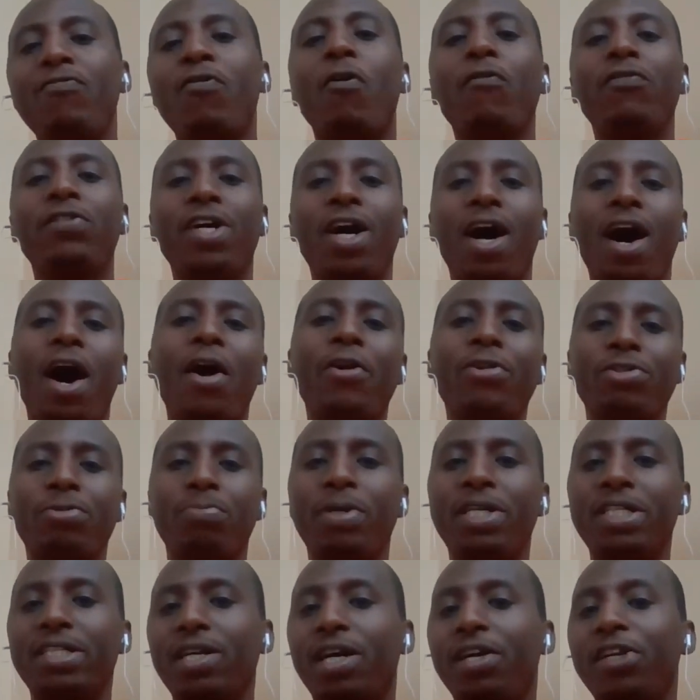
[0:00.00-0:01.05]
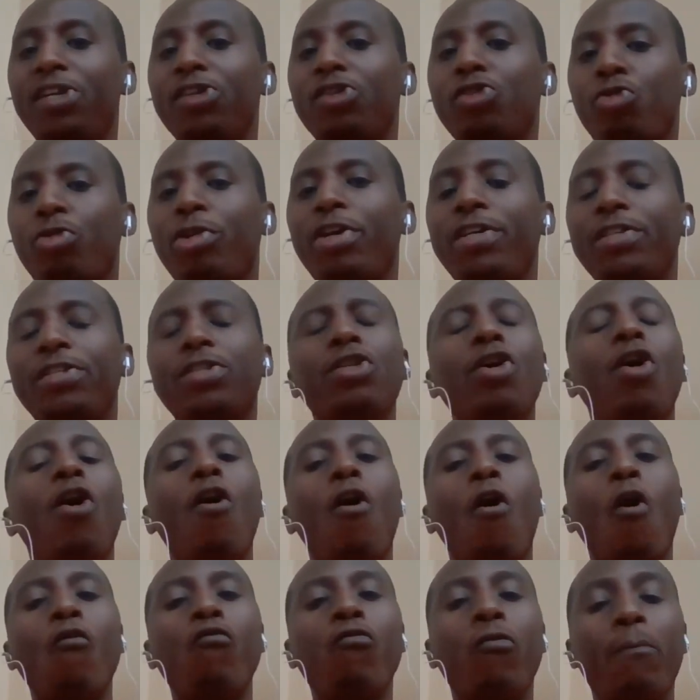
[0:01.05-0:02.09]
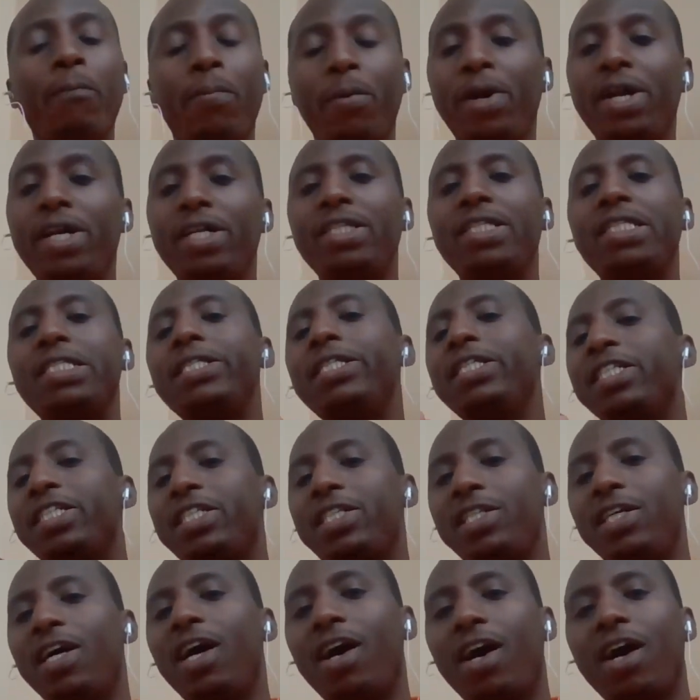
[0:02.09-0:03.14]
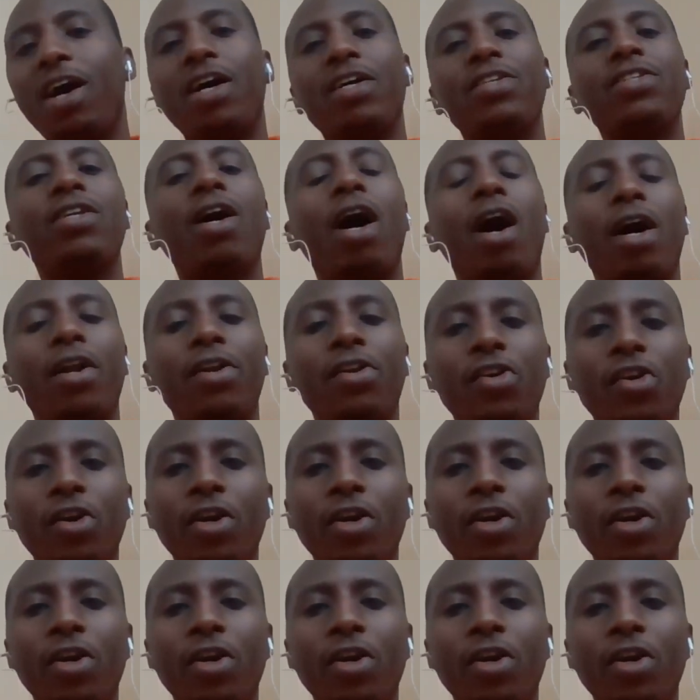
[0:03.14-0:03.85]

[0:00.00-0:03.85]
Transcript: of the harassments and the threats of bullets, tear gas, and